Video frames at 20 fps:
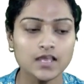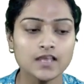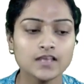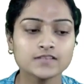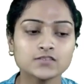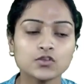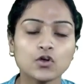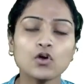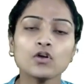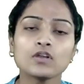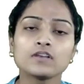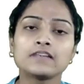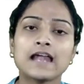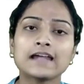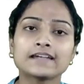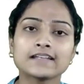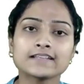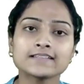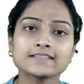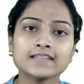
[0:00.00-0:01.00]
So
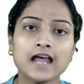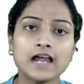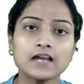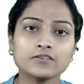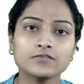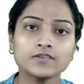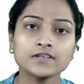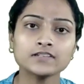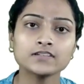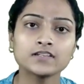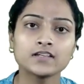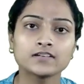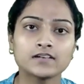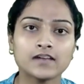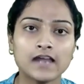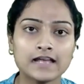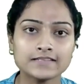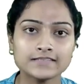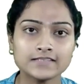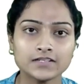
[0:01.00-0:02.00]
let us start with
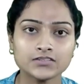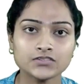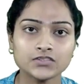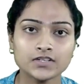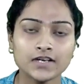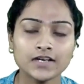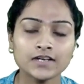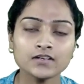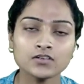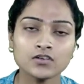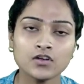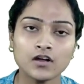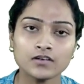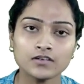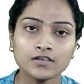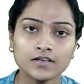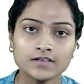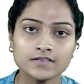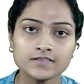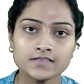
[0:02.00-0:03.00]
transaction and
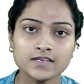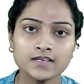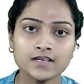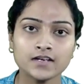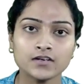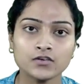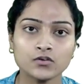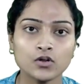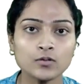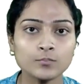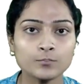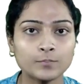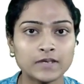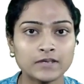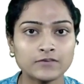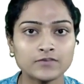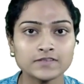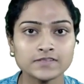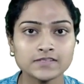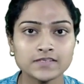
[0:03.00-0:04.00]
concurrency control
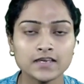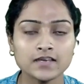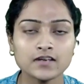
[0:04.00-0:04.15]
previous year